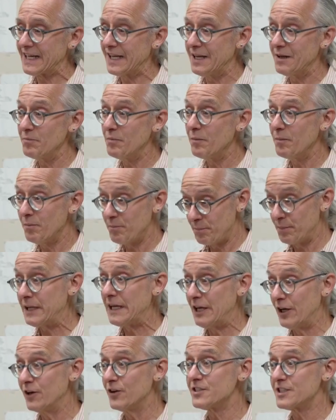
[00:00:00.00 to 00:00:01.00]
can
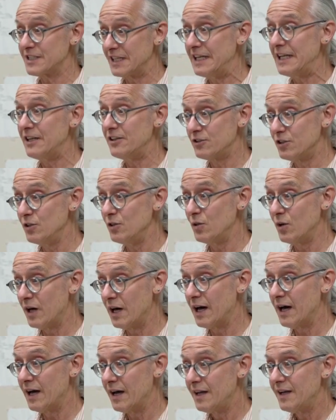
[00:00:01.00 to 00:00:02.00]
pierce into a
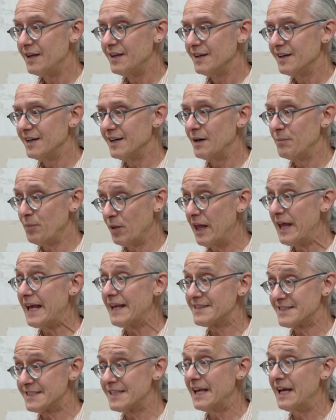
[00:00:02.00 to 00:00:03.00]
uh, uh,
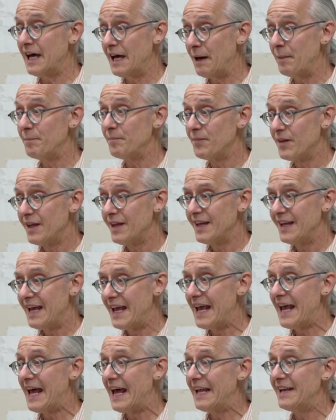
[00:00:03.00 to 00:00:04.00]
plant stem
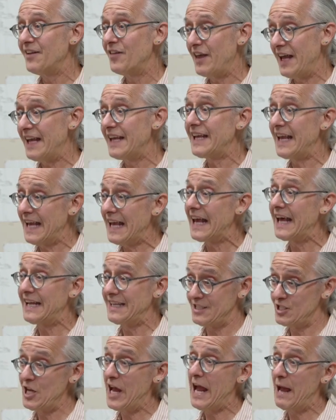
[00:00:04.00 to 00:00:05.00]
and they can
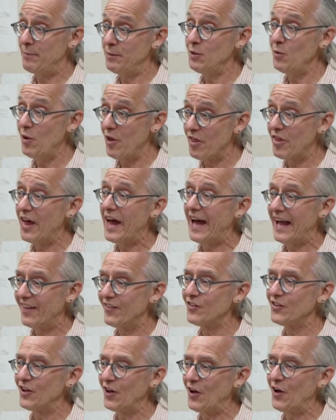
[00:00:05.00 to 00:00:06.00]
jab you with that.
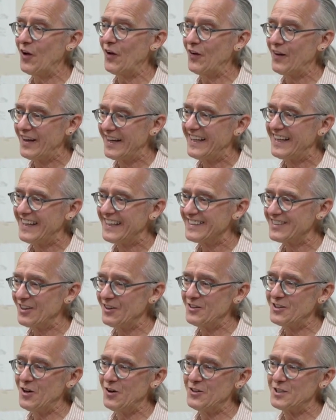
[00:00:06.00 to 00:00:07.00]
So, so
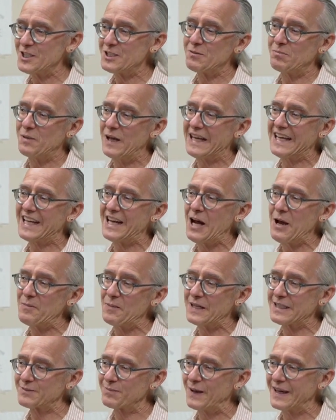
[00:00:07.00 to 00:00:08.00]
don't just pick it up
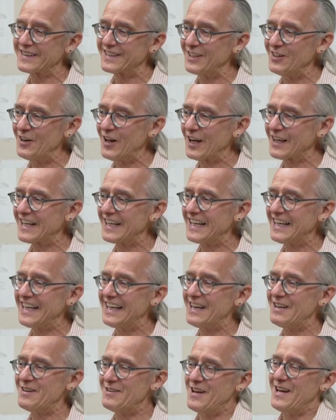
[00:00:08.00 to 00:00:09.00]
and expect that you're not going to
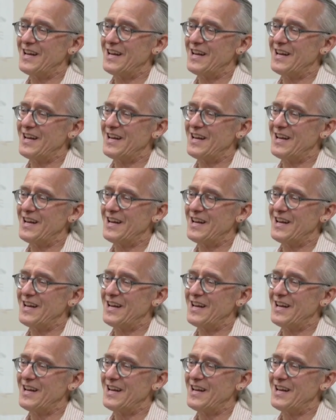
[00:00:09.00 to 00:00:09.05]
get